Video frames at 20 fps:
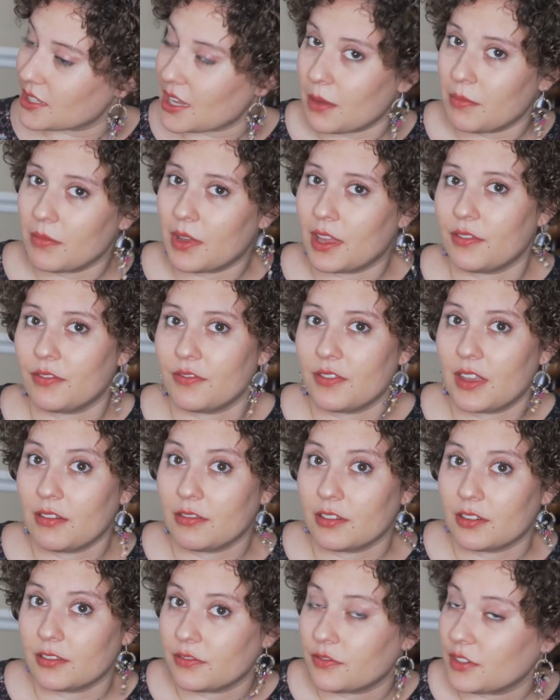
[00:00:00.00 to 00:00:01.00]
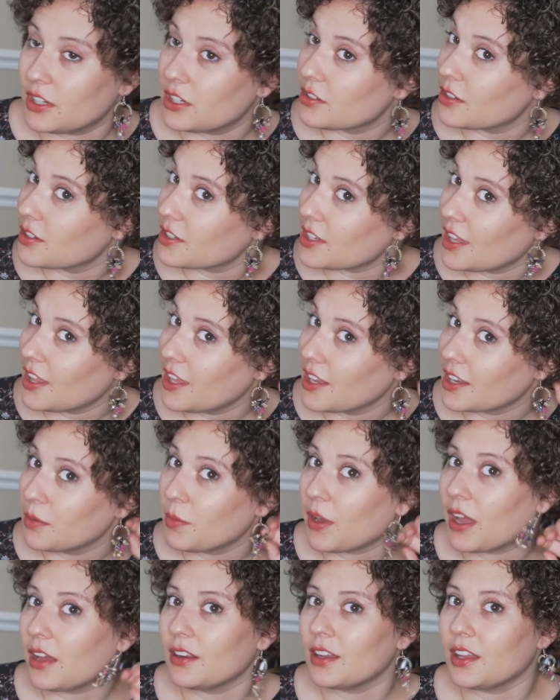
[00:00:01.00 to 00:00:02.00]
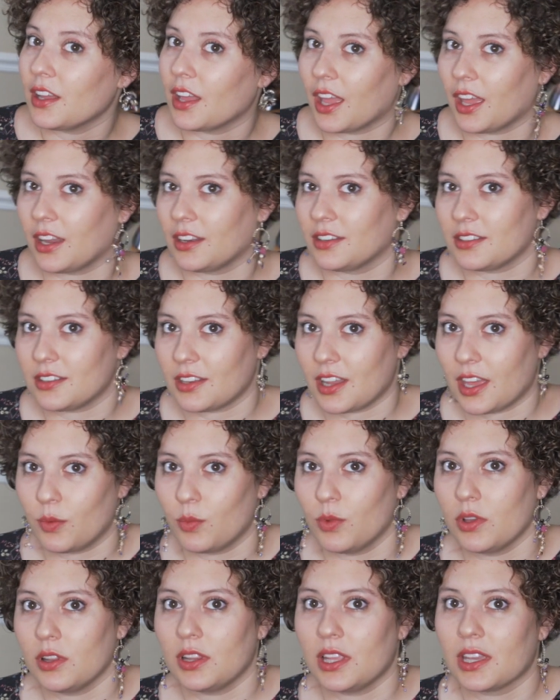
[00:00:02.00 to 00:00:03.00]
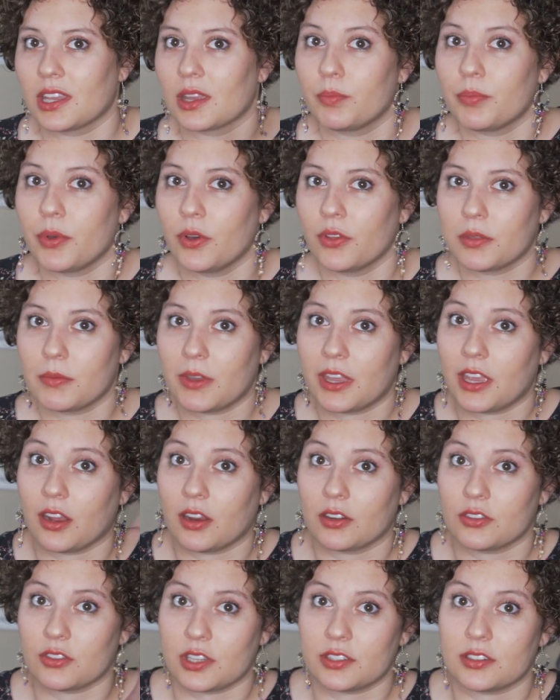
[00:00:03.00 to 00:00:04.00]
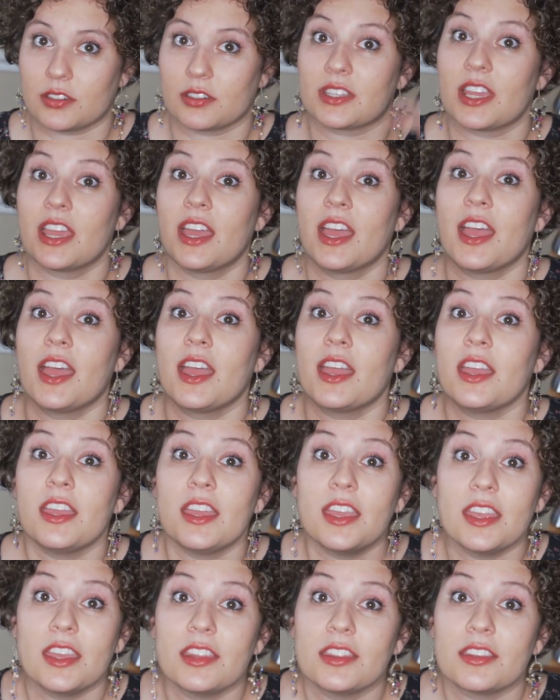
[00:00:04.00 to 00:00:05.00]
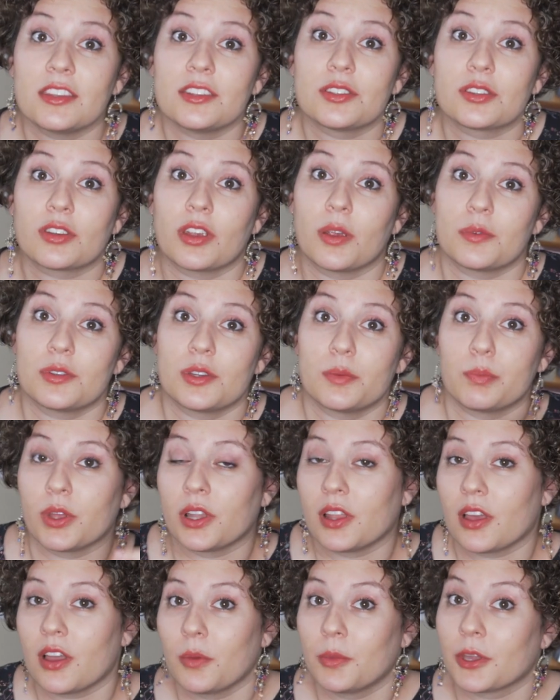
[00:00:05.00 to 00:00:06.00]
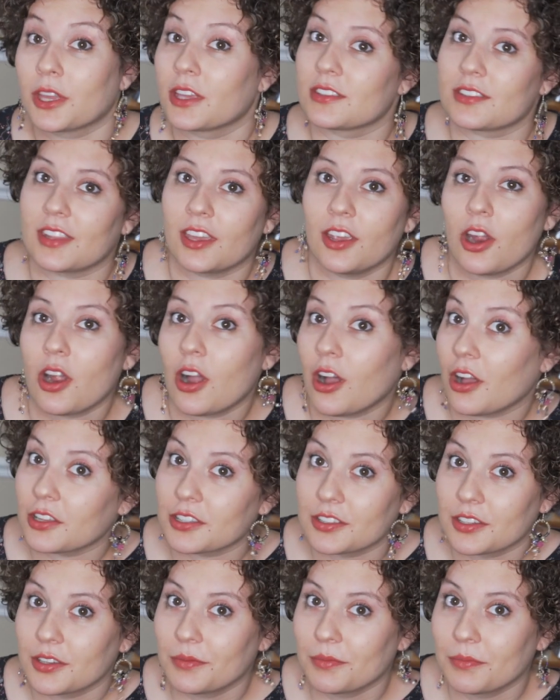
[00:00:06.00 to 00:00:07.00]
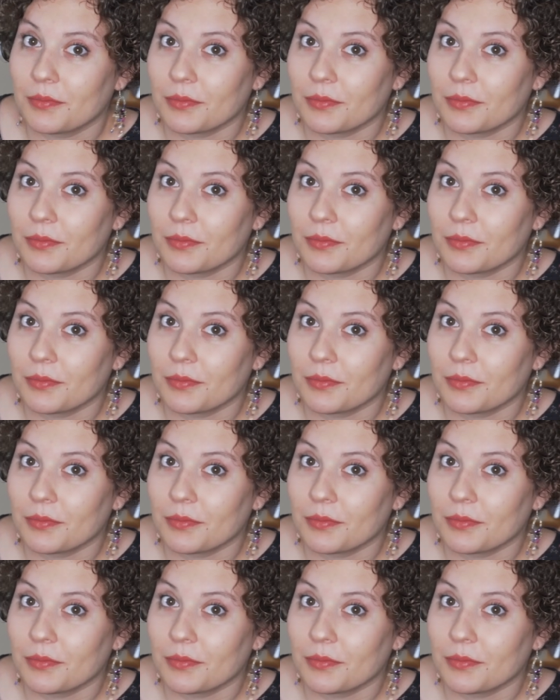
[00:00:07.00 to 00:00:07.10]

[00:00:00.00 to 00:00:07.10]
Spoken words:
out my favorite features I like about it, and I will link both of my hairdressers in the description below because they are awesome.